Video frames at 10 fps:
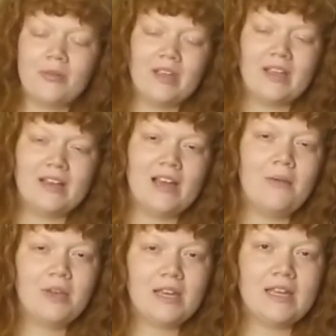three, now
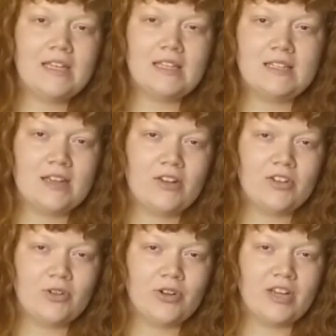we're getting into the
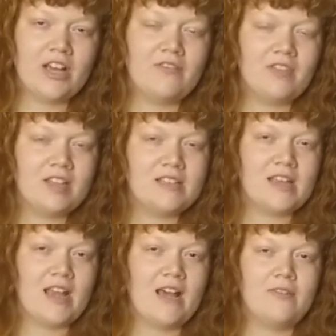territory of things I
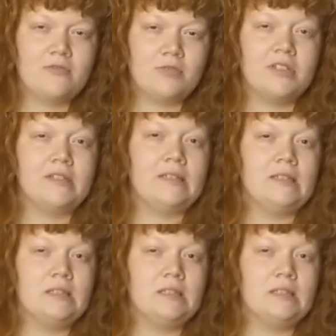haven't really